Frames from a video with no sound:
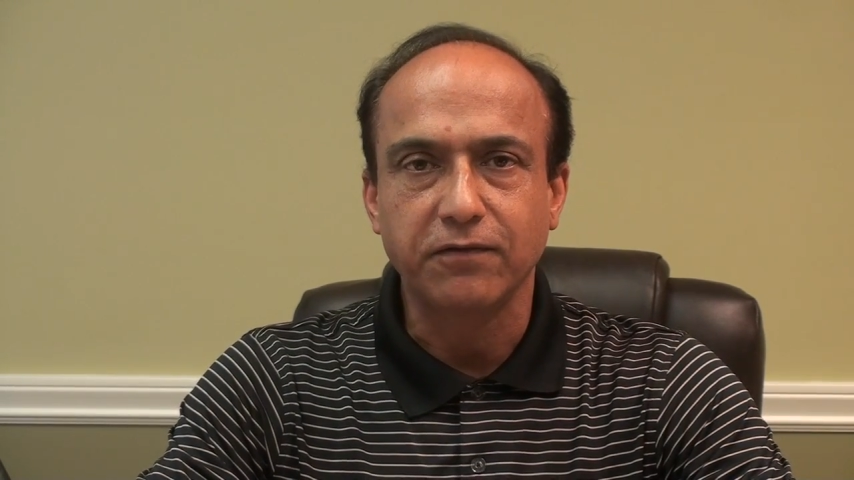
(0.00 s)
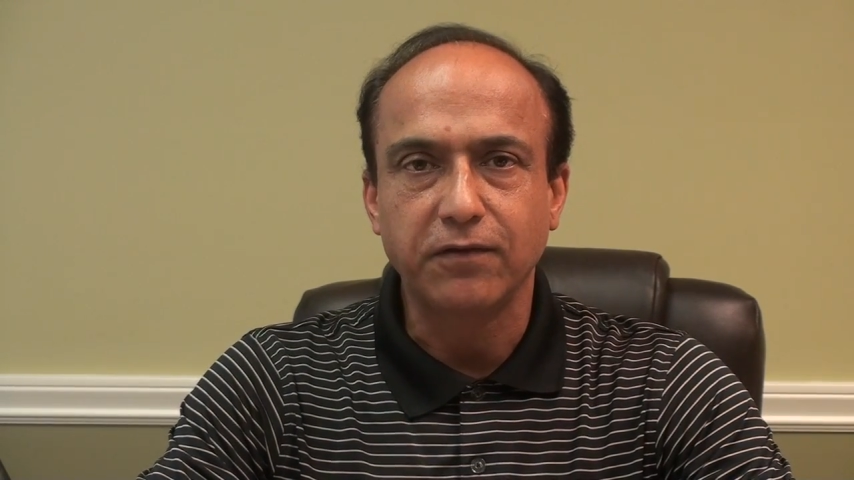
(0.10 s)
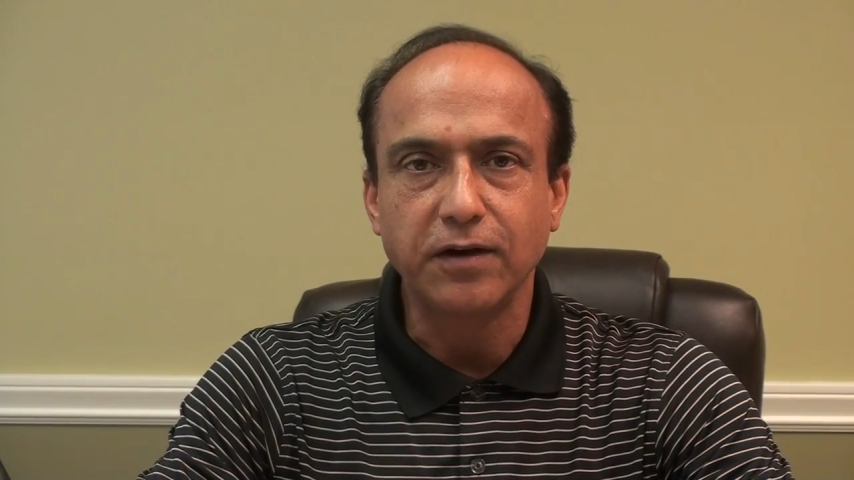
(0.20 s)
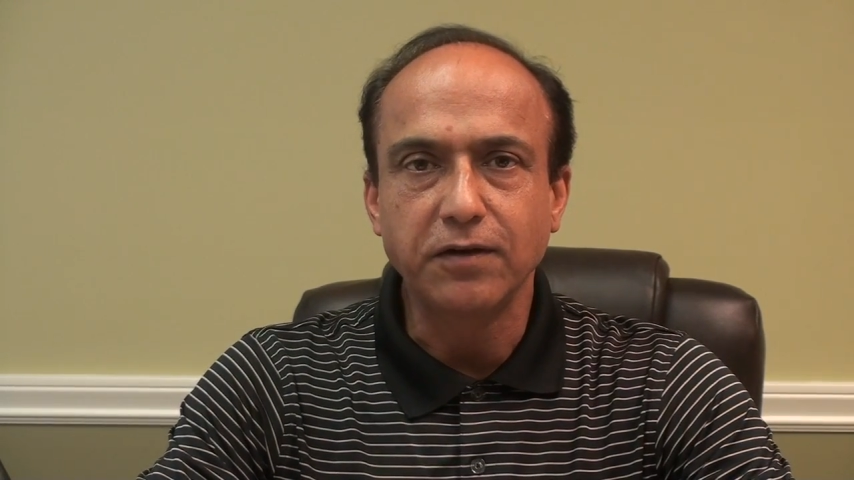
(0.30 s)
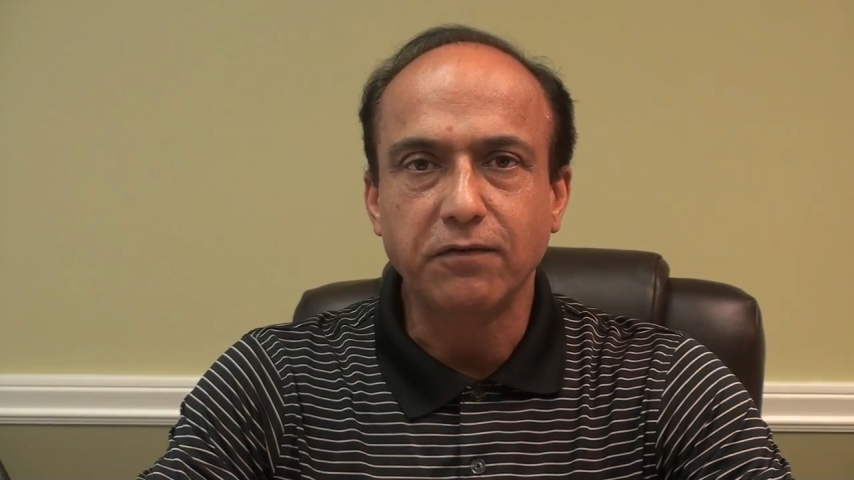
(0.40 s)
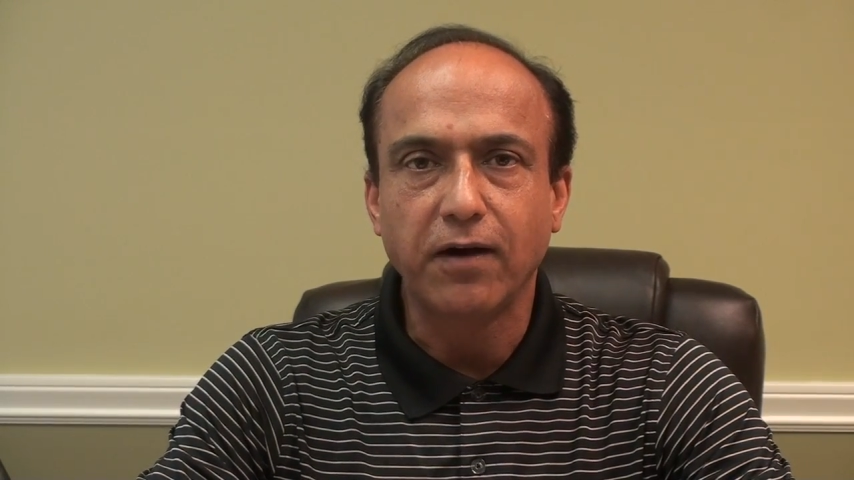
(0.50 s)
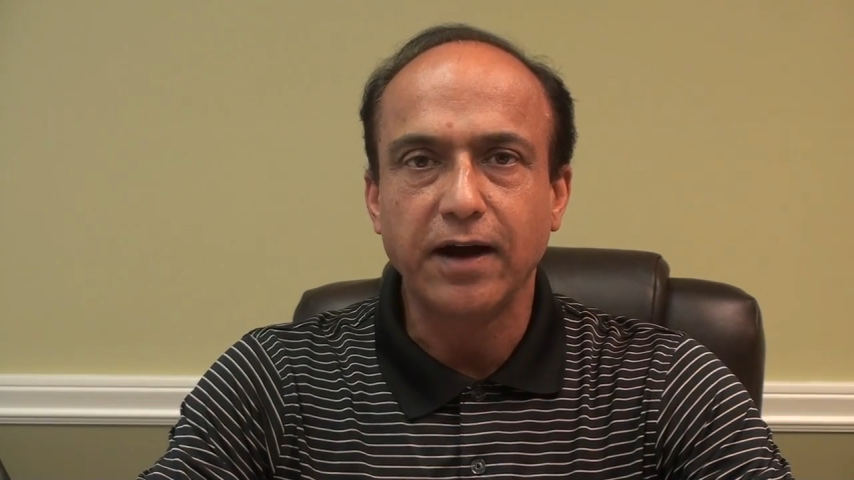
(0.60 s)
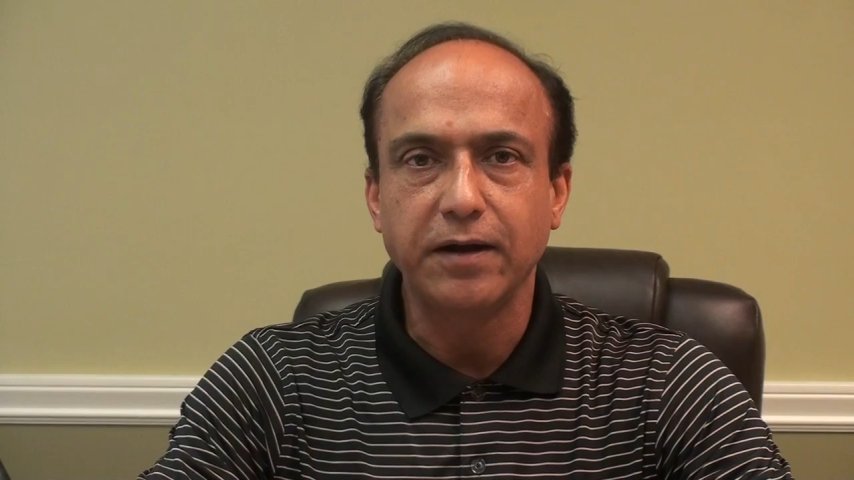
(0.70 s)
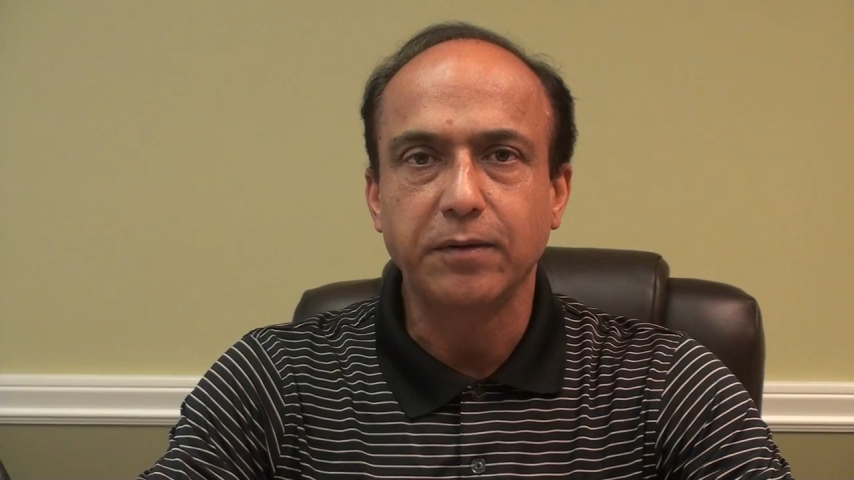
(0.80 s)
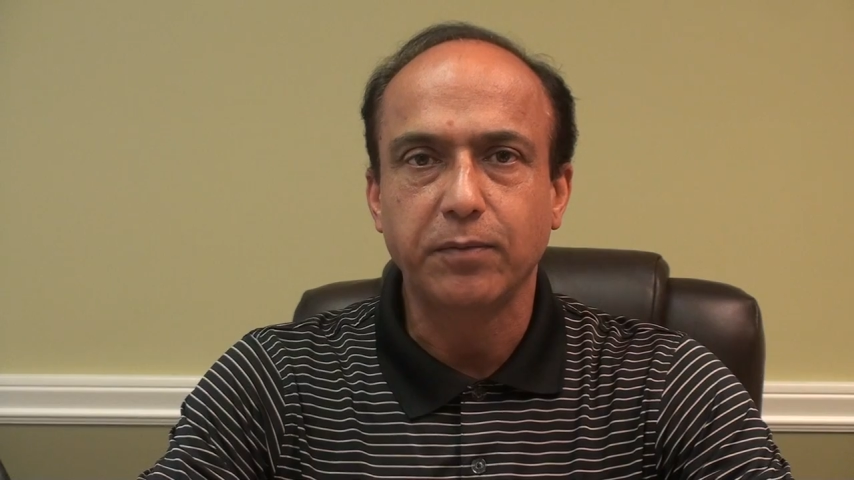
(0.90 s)

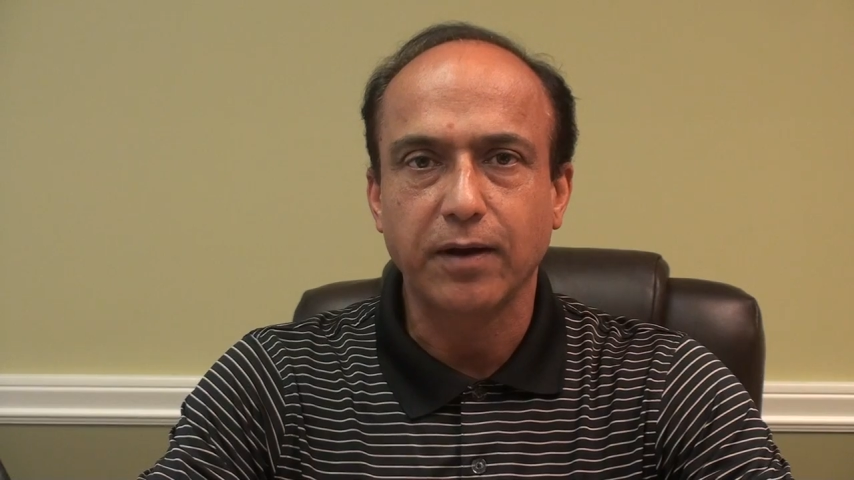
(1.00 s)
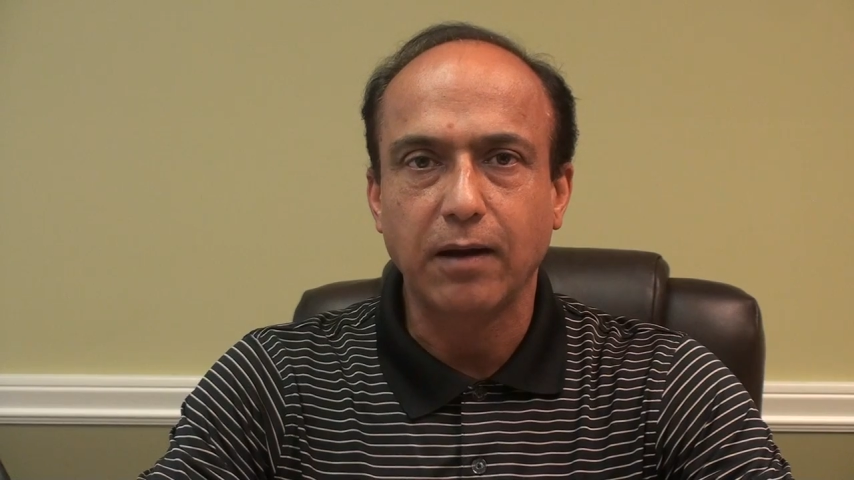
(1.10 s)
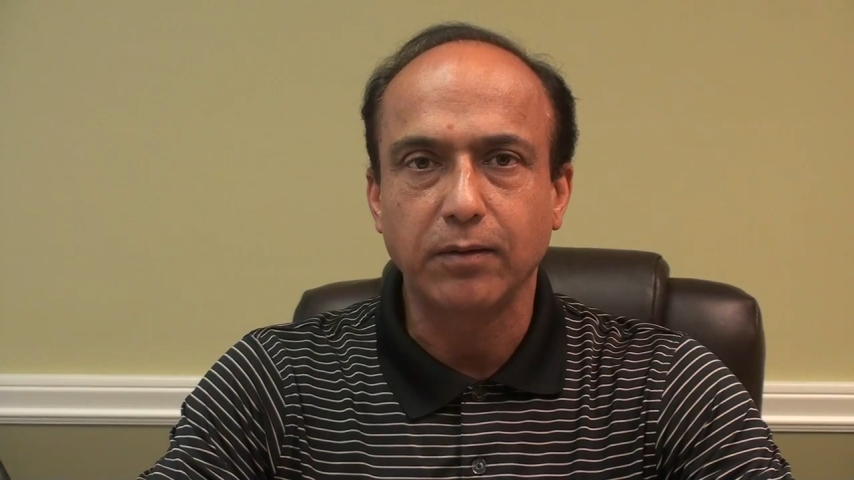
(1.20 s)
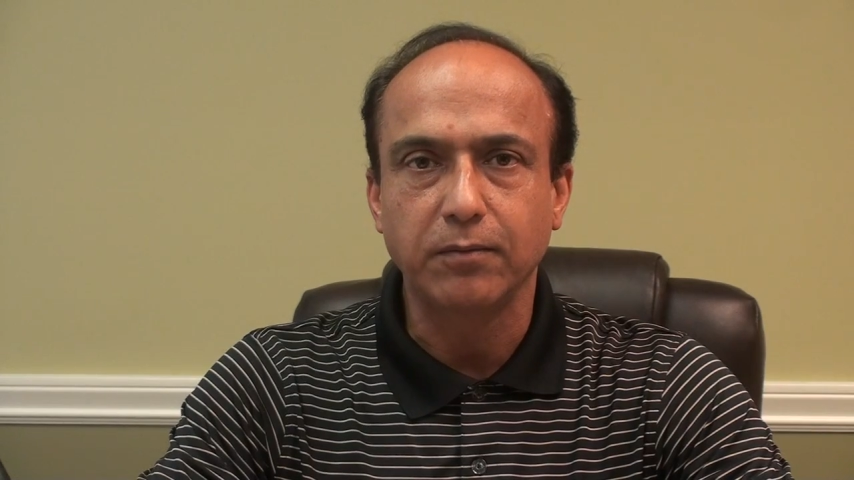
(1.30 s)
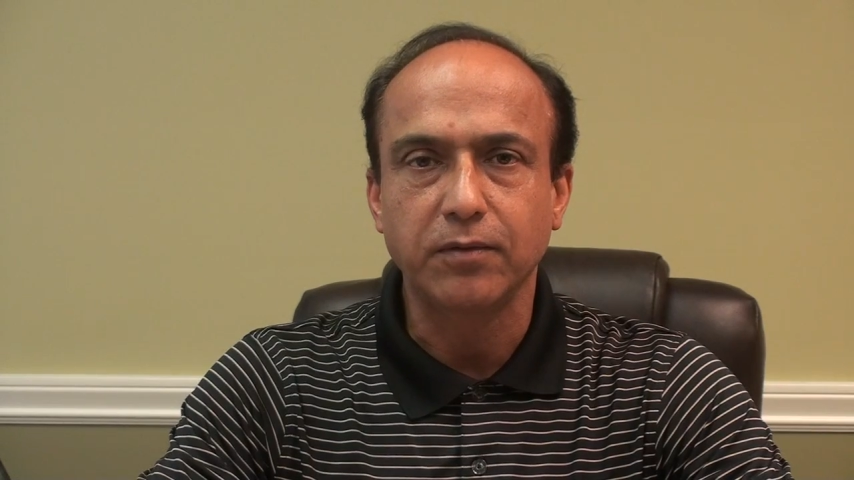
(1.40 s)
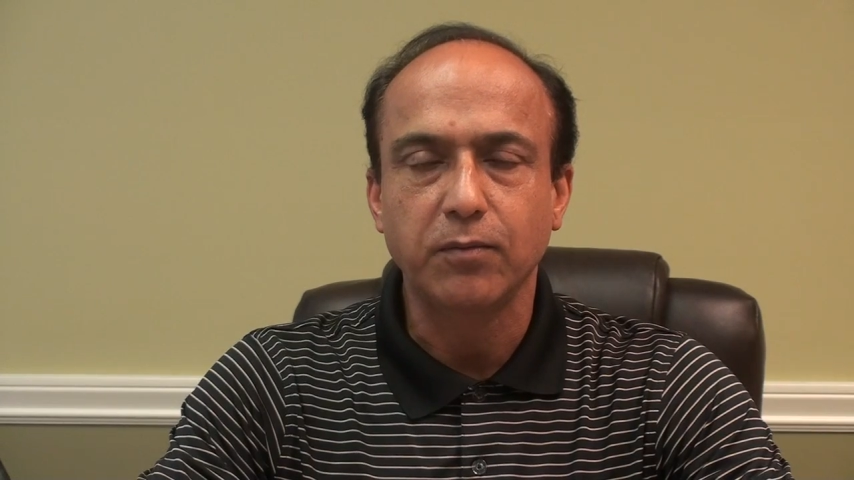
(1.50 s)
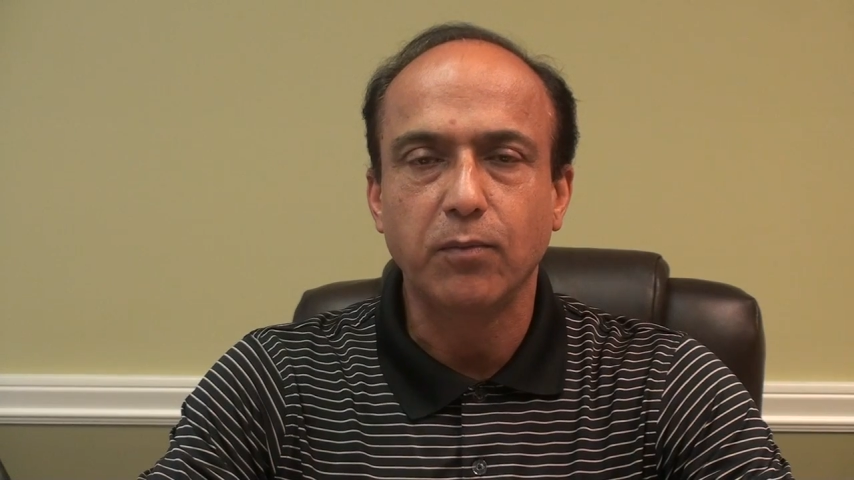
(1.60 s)
worldwide problem.